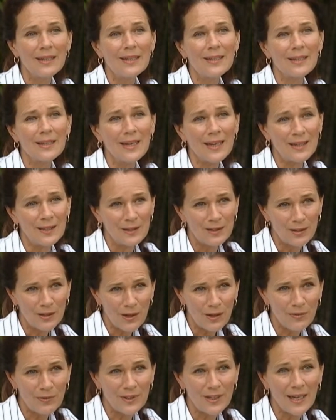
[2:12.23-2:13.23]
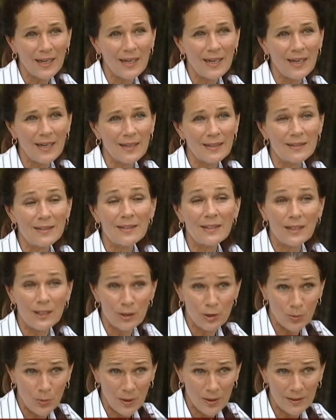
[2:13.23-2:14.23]
that I discovered I had
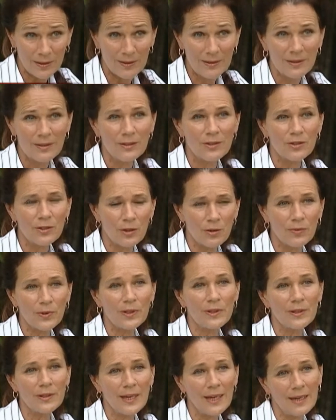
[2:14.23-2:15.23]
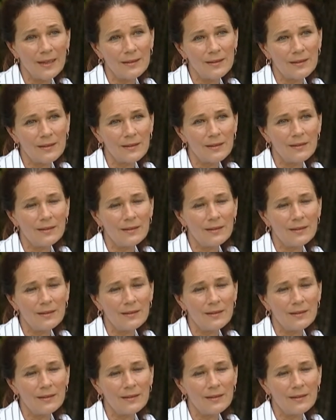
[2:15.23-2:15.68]
stage 1 cervical cancer.